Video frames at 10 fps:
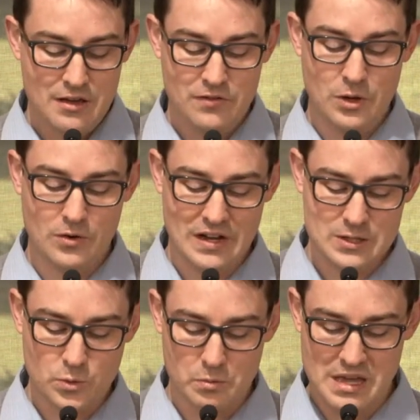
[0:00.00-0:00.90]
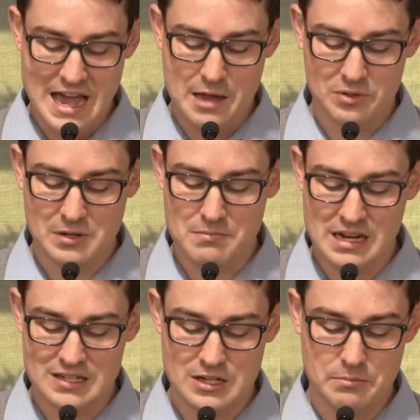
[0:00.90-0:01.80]
Few of us will be able to
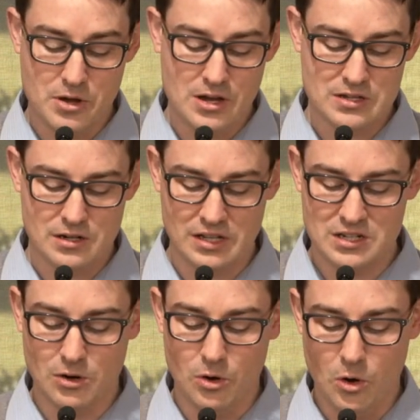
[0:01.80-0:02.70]
minister personally to